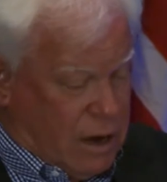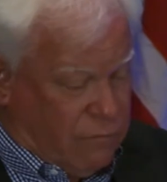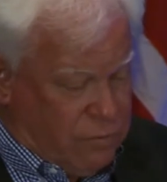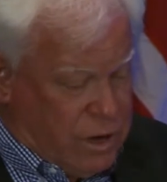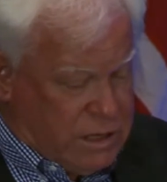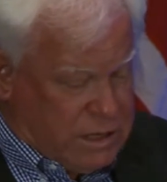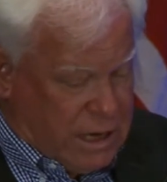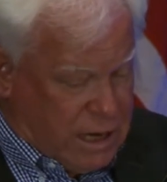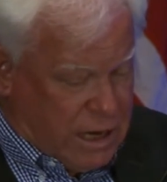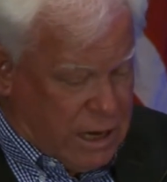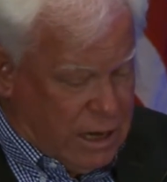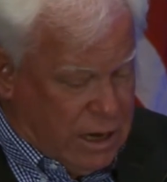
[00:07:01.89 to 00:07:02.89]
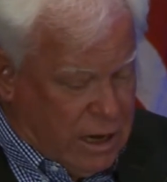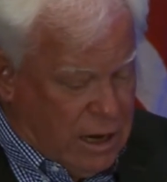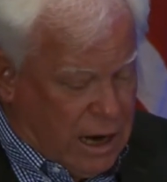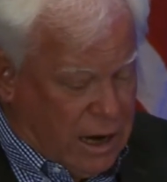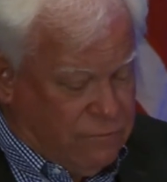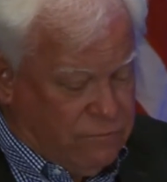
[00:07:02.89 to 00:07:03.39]
every T,
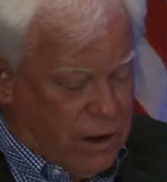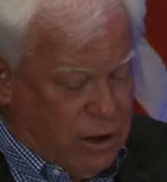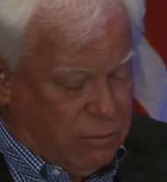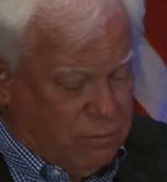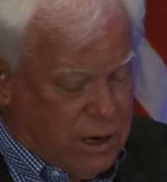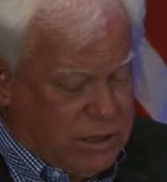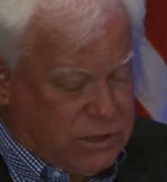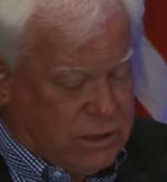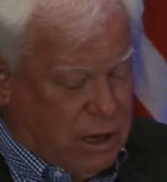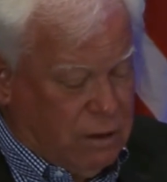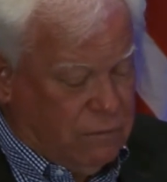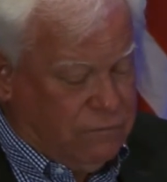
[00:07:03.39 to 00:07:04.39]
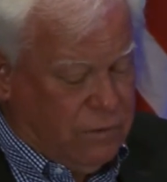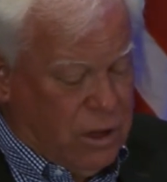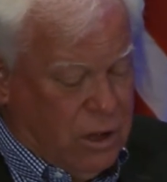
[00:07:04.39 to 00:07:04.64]
I found myself